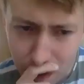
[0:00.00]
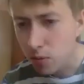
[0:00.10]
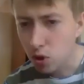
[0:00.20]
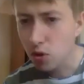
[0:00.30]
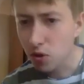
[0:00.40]

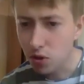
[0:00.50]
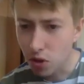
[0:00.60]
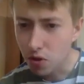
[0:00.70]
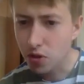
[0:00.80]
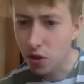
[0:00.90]
So
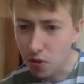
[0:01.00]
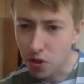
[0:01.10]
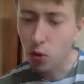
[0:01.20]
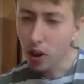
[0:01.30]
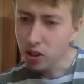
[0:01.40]

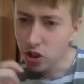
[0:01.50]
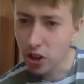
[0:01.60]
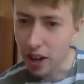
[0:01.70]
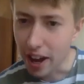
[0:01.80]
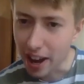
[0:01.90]
the
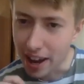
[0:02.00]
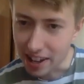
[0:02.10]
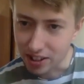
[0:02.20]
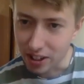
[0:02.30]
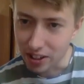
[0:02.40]
question in
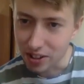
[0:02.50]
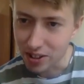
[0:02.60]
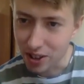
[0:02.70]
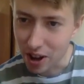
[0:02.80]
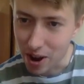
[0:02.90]

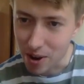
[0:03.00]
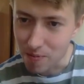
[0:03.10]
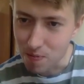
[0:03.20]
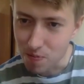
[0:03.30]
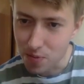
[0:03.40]
essence,
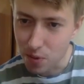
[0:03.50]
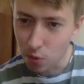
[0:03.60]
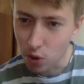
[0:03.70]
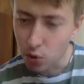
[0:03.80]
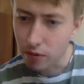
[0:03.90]

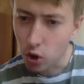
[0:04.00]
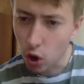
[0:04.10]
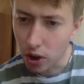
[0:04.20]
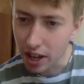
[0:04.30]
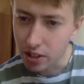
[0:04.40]
which we've
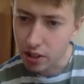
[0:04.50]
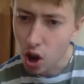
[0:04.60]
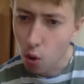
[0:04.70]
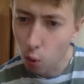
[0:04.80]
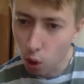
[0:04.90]
got is,
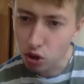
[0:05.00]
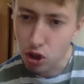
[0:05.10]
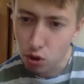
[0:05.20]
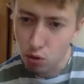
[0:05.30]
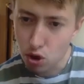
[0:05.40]
what
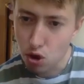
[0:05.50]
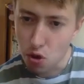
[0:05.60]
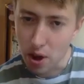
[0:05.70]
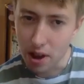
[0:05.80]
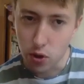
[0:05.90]
do you
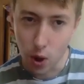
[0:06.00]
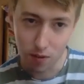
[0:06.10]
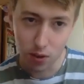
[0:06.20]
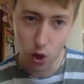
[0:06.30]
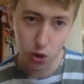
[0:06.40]
do if you
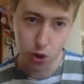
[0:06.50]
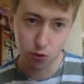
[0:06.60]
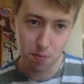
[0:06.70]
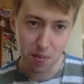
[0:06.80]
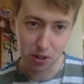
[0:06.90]
have lots of
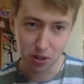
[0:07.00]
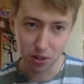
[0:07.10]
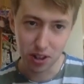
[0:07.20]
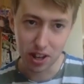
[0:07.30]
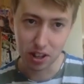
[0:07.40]

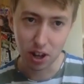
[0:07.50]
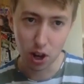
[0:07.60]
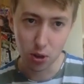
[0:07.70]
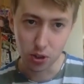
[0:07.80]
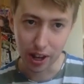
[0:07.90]
rebuttal in
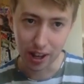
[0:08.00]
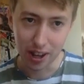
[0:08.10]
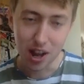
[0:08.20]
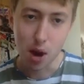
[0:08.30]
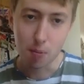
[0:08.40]
closing,
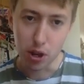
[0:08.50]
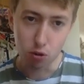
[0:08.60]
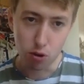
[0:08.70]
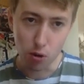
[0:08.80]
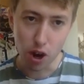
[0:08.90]
but
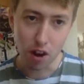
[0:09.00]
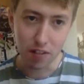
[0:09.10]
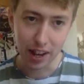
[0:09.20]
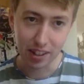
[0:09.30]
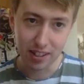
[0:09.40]
you don't have
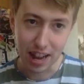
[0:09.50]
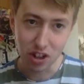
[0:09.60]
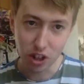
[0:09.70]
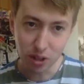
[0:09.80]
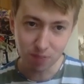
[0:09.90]
an
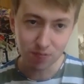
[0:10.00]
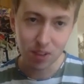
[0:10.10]
extension?